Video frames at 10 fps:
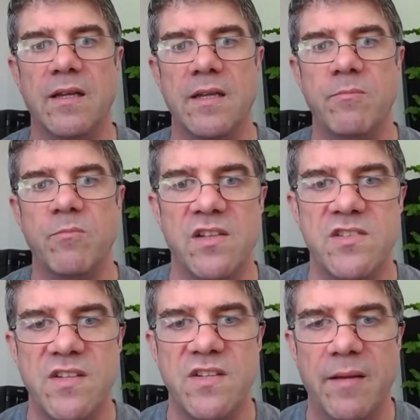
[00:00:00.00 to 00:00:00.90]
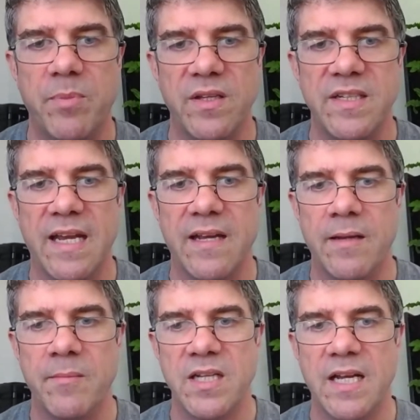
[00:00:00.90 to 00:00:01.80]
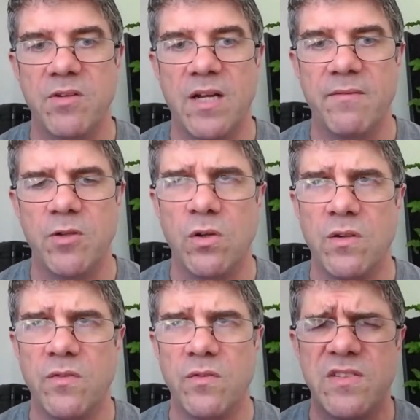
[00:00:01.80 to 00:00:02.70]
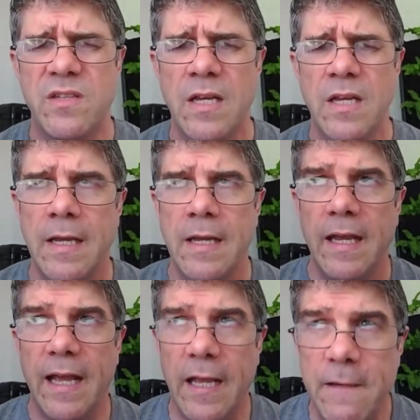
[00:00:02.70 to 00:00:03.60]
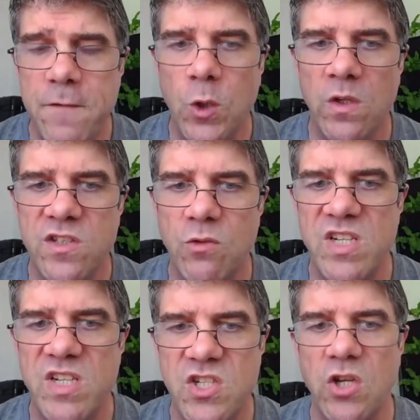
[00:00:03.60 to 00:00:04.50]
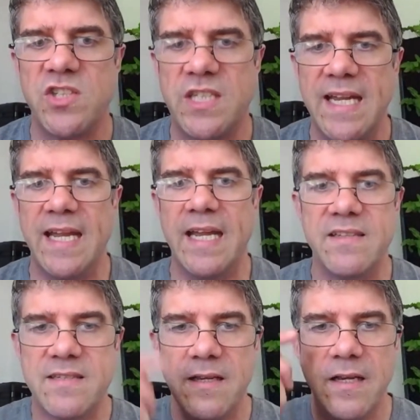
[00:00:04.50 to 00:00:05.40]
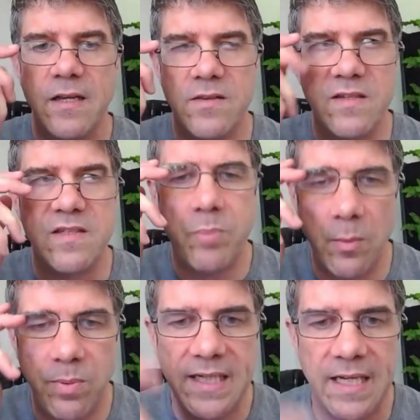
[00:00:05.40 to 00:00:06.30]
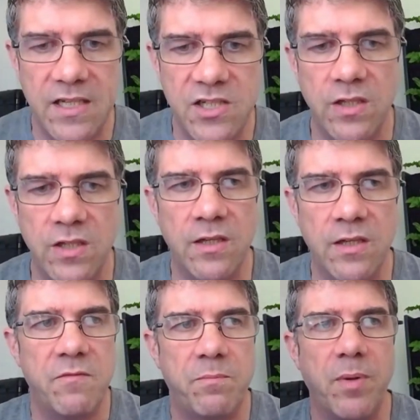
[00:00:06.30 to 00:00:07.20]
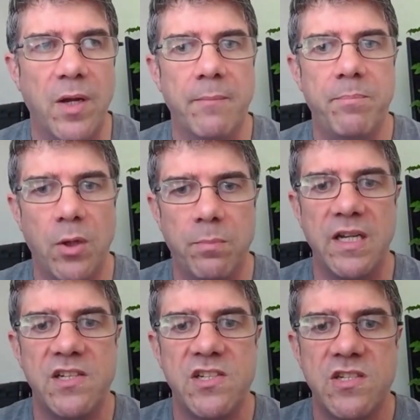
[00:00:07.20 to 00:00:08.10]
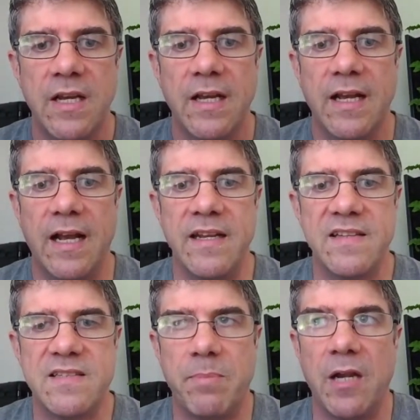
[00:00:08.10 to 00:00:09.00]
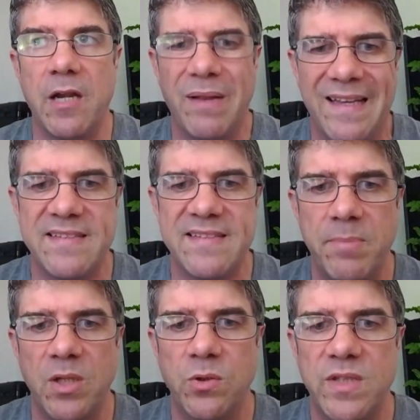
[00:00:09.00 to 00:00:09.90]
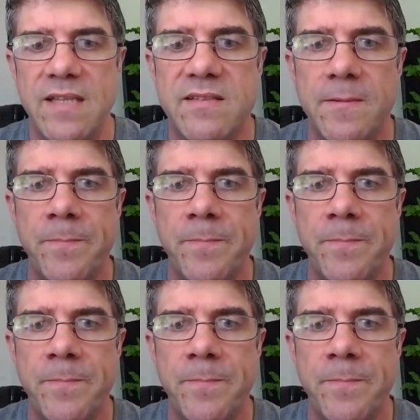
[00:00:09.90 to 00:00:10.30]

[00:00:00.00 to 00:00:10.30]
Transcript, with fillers: in relation to that. But yeah, I mean, have a, have a look. There's, uh, if you go on to ResearchGate, there's a publication that we've uh, published, and it's about plants and buildings.